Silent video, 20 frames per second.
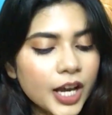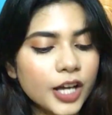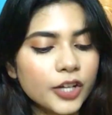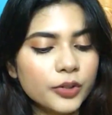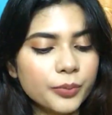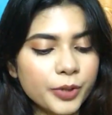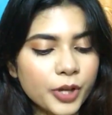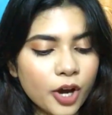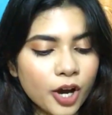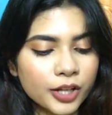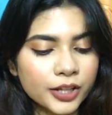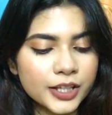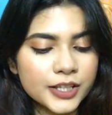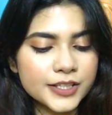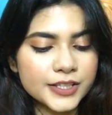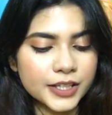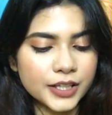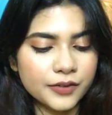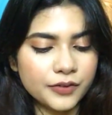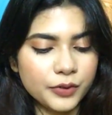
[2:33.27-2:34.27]
To be
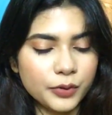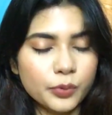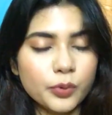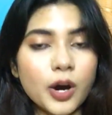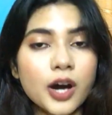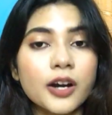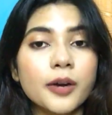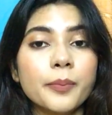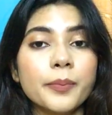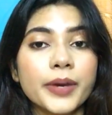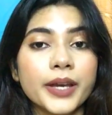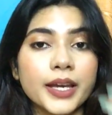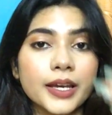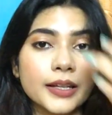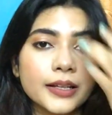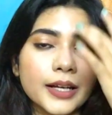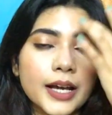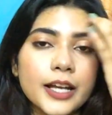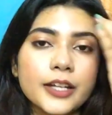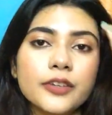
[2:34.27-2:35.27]
honest, if you are a
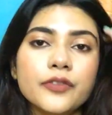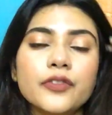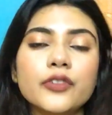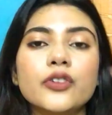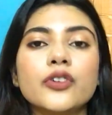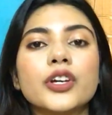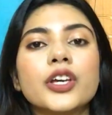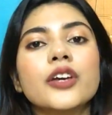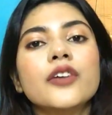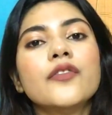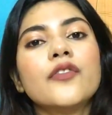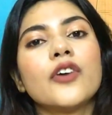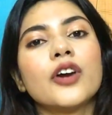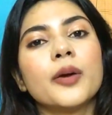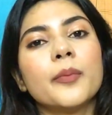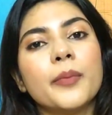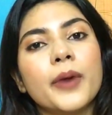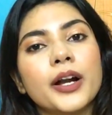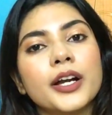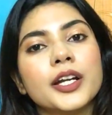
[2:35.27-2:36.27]
beginner and if you're looking for a
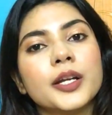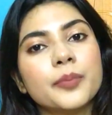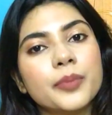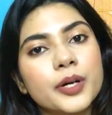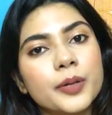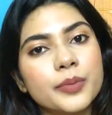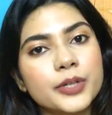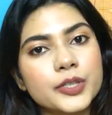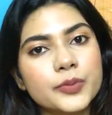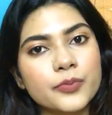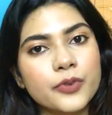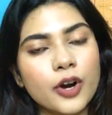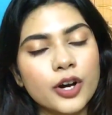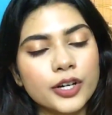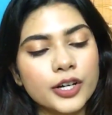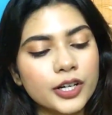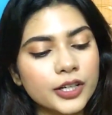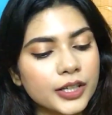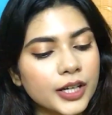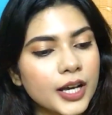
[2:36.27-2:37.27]
multi-purpose
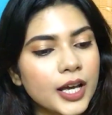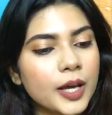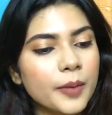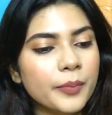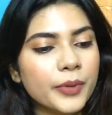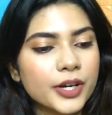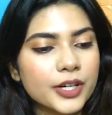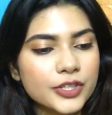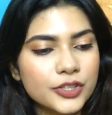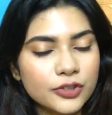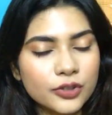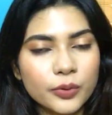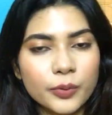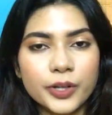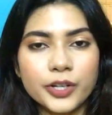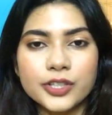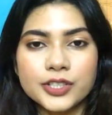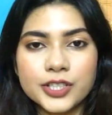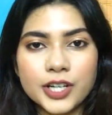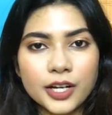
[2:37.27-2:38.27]
product, because when
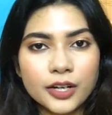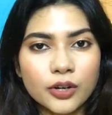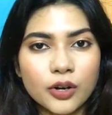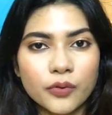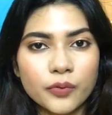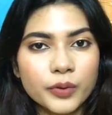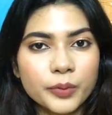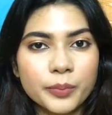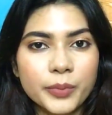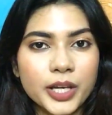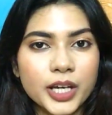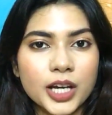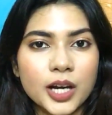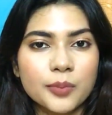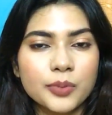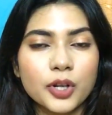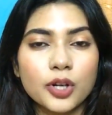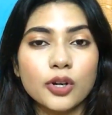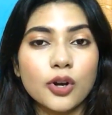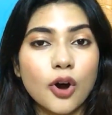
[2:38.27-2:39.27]
you're starting off with makeup,
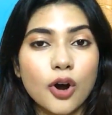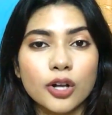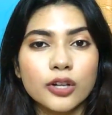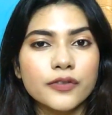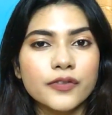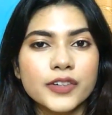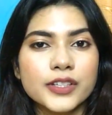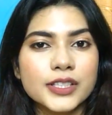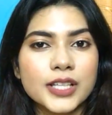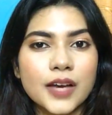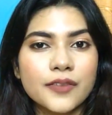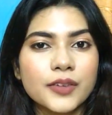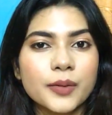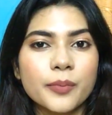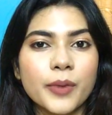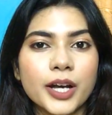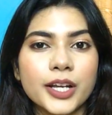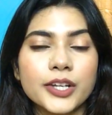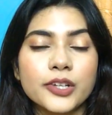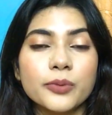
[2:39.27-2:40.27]
not all of us have the
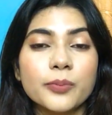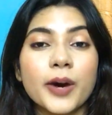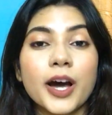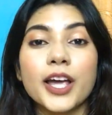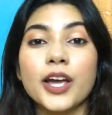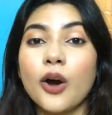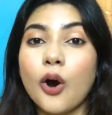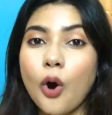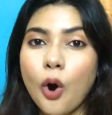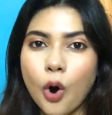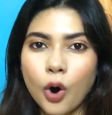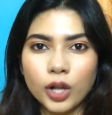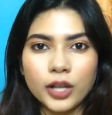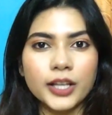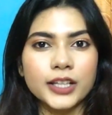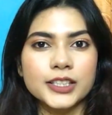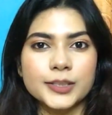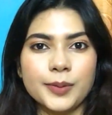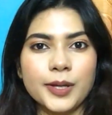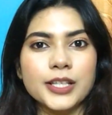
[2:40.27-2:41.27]
money to buy all
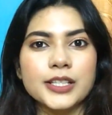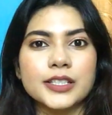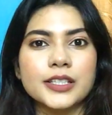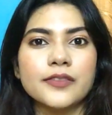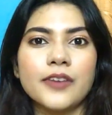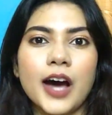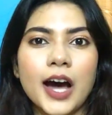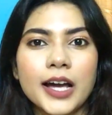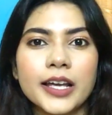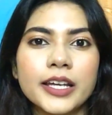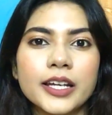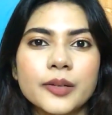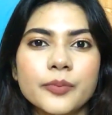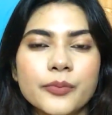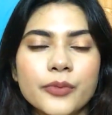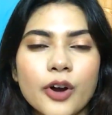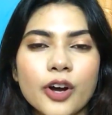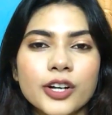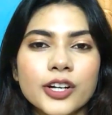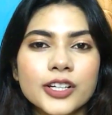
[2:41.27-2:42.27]
expensive high-end
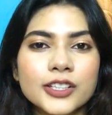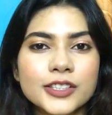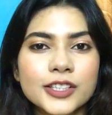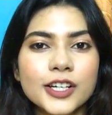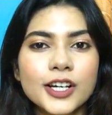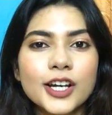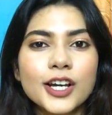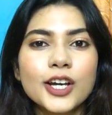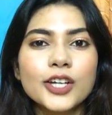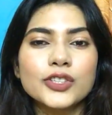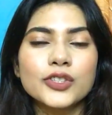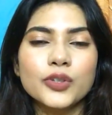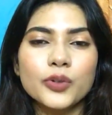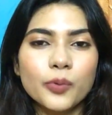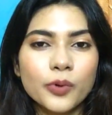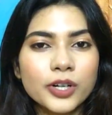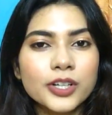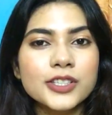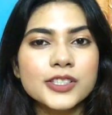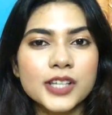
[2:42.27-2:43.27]
products, so you
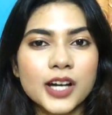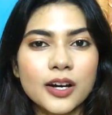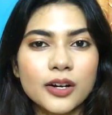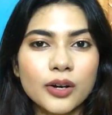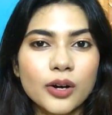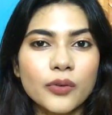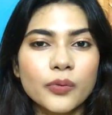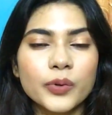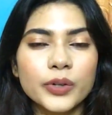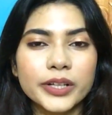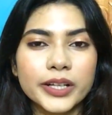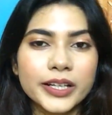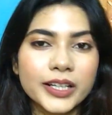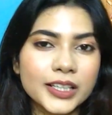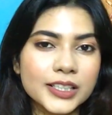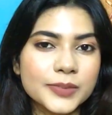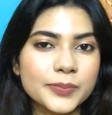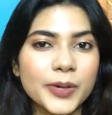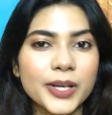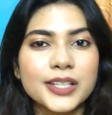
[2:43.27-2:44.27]
want to start off with
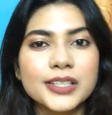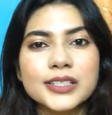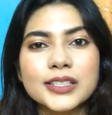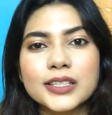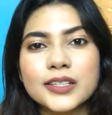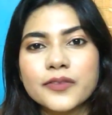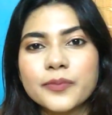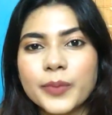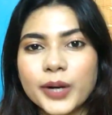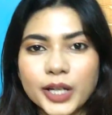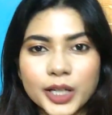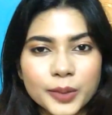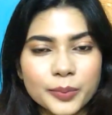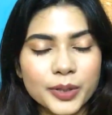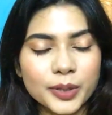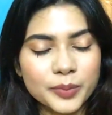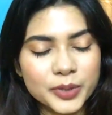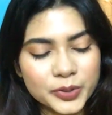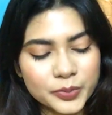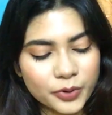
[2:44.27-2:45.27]
inexpensive
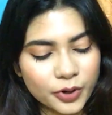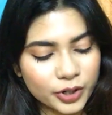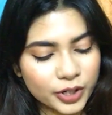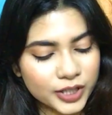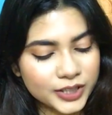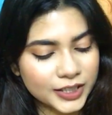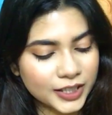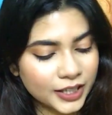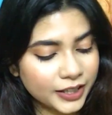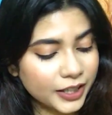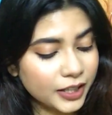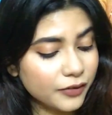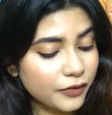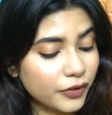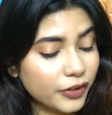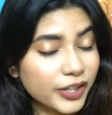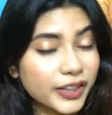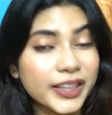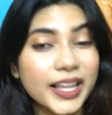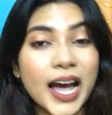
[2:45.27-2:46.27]
multi-purpose products, and I think
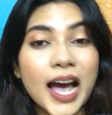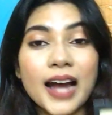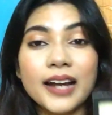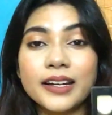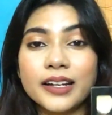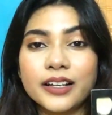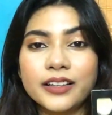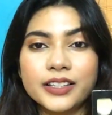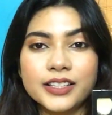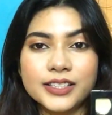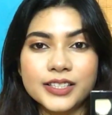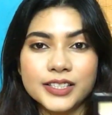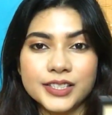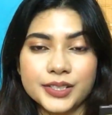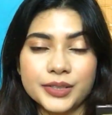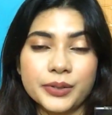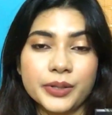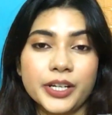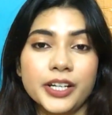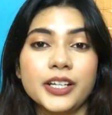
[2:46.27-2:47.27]
for that this is
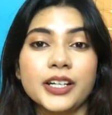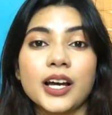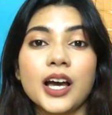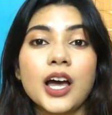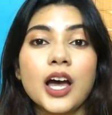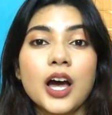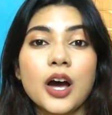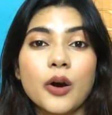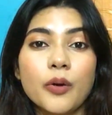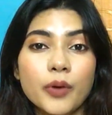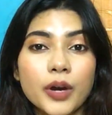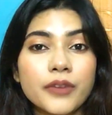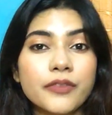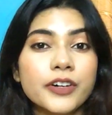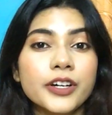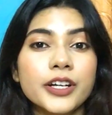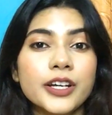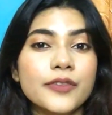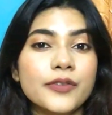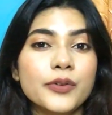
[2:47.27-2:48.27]
great. However,
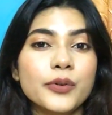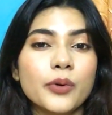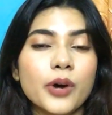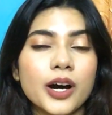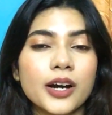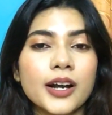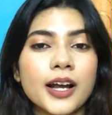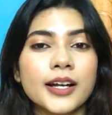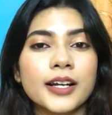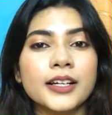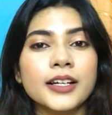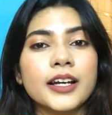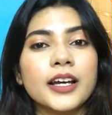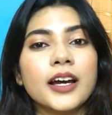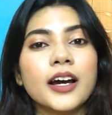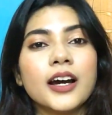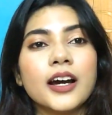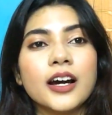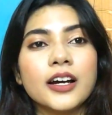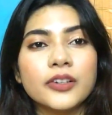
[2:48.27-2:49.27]
if you are at an
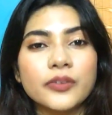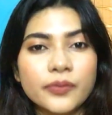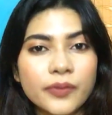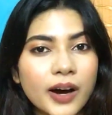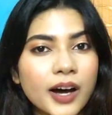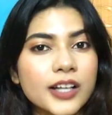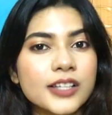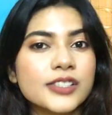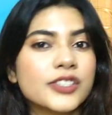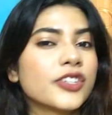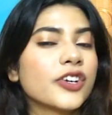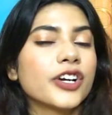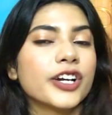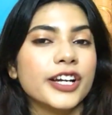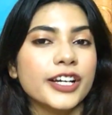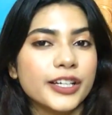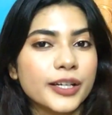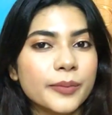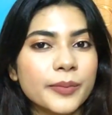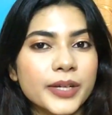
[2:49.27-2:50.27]
advanced or
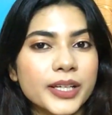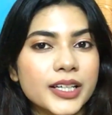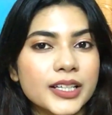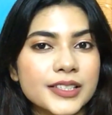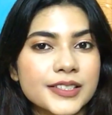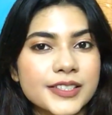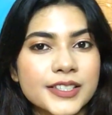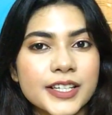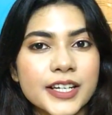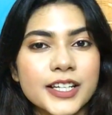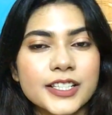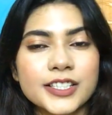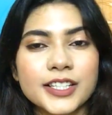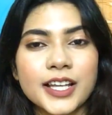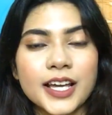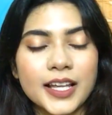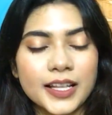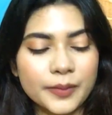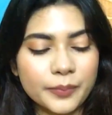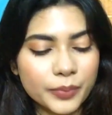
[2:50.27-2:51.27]
intermediate stage,
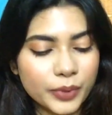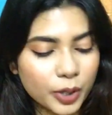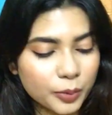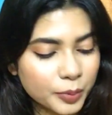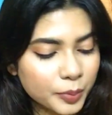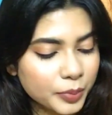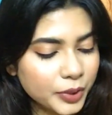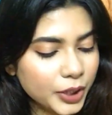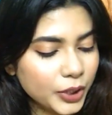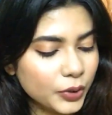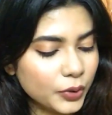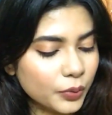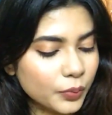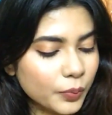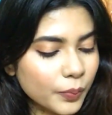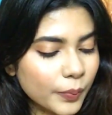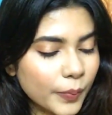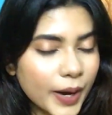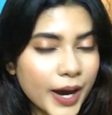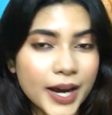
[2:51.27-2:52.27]
then probably you
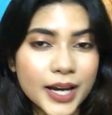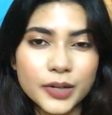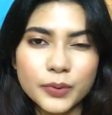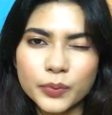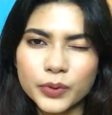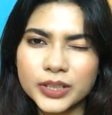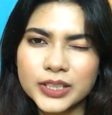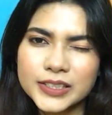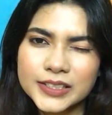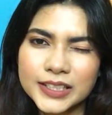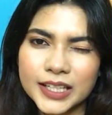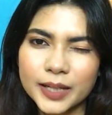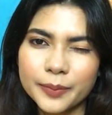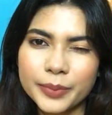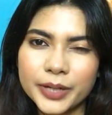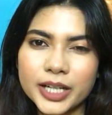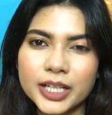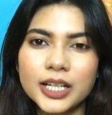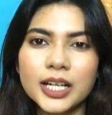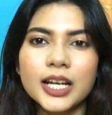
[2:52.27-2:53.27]
might want to skip
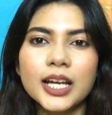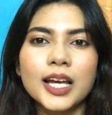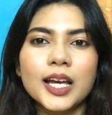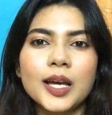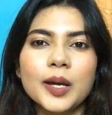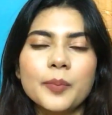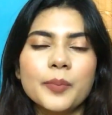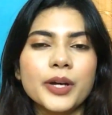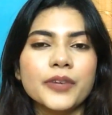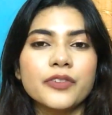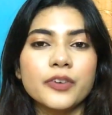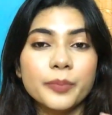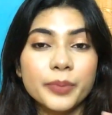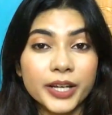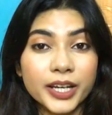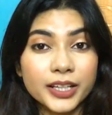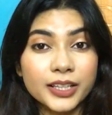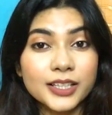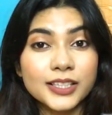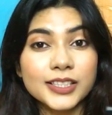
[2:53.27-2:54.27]
it, but for
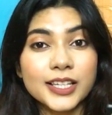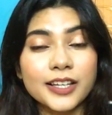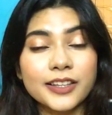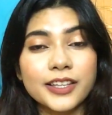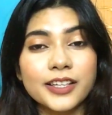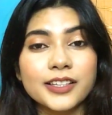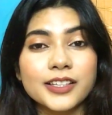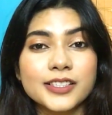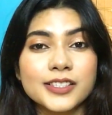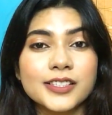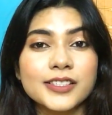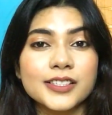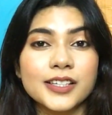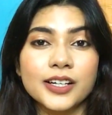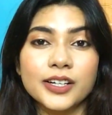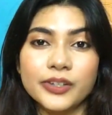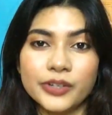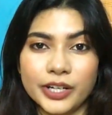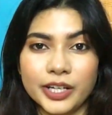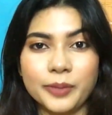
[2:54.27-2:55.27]
beginners I think this is a
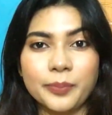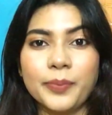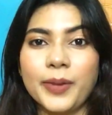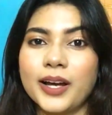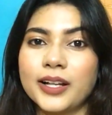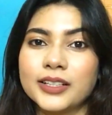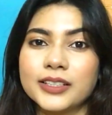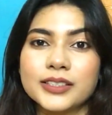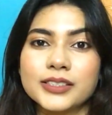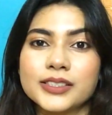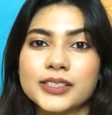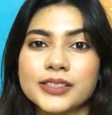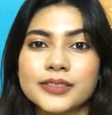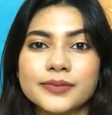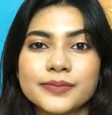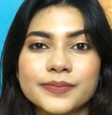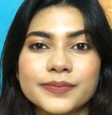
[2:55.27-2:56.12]
great palette.